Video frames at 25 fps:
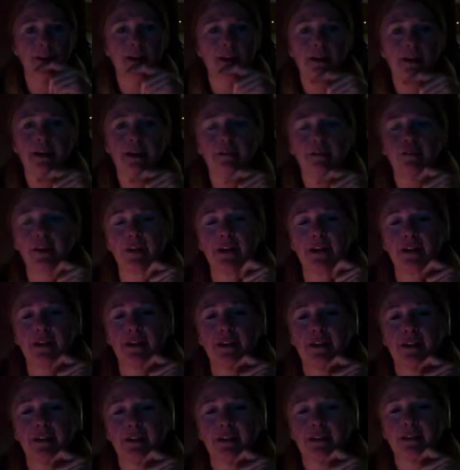
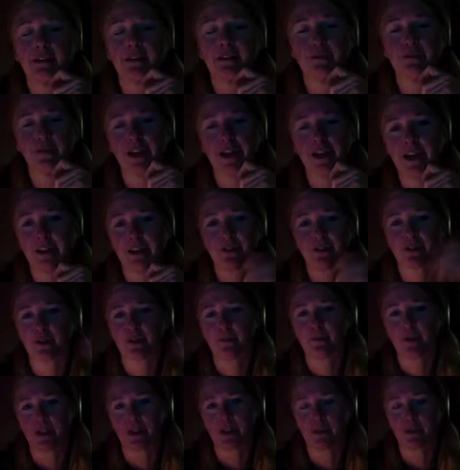if I or
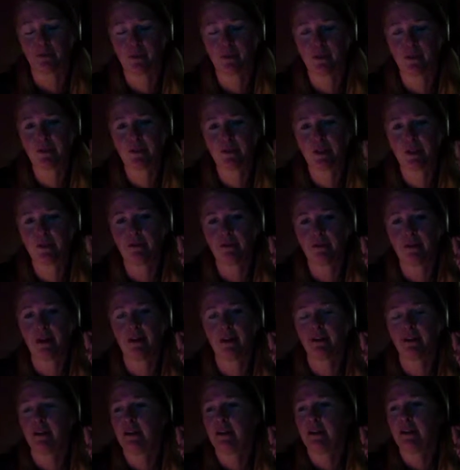someone could prove to you that
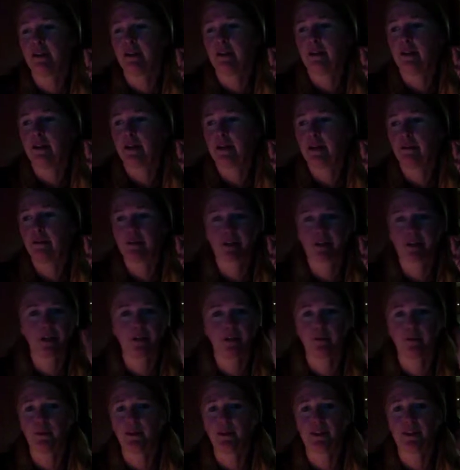it was
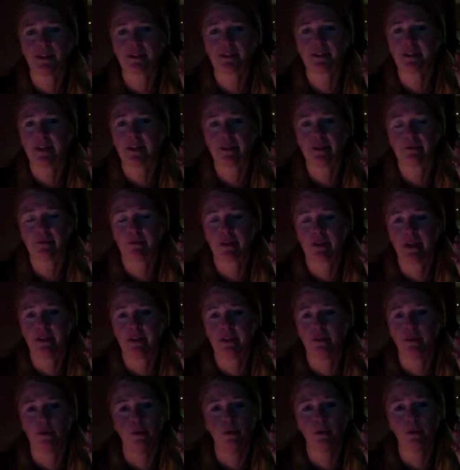100% safe and
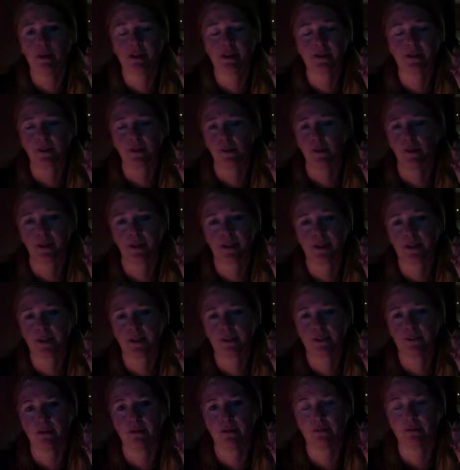nobody's going
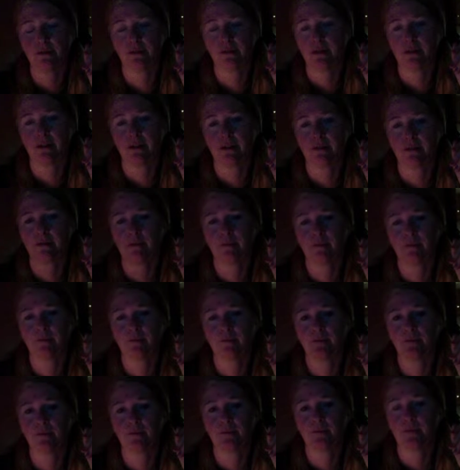to
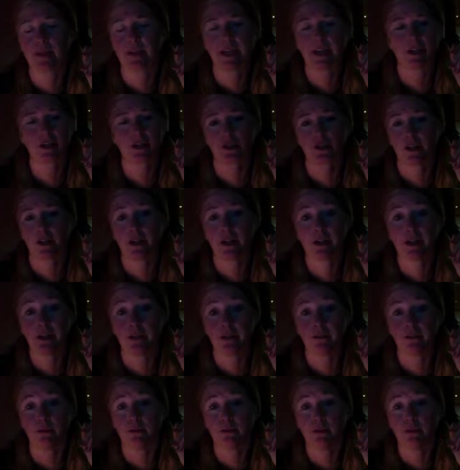take a shot at you,